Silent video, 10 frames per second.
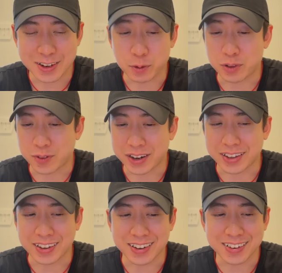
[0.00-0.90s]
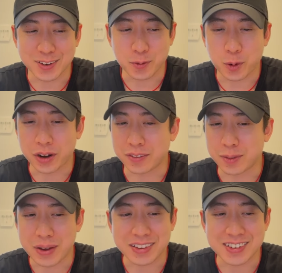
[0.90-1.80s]
it was funny, one of the
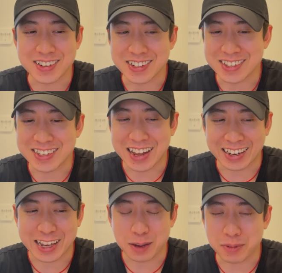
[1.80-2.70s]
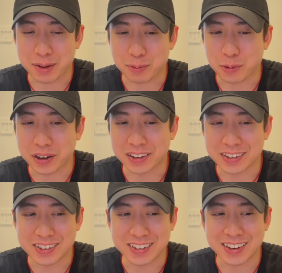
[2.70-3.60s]
messages that came up
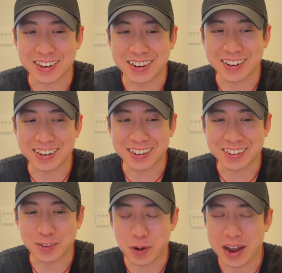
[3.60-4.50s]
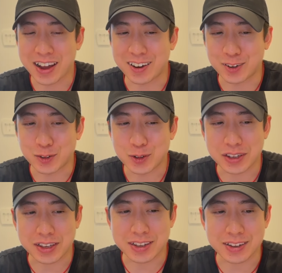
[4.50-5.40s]
was, wow,
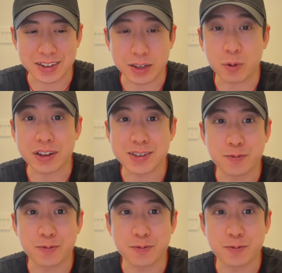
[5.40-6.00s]
he wants to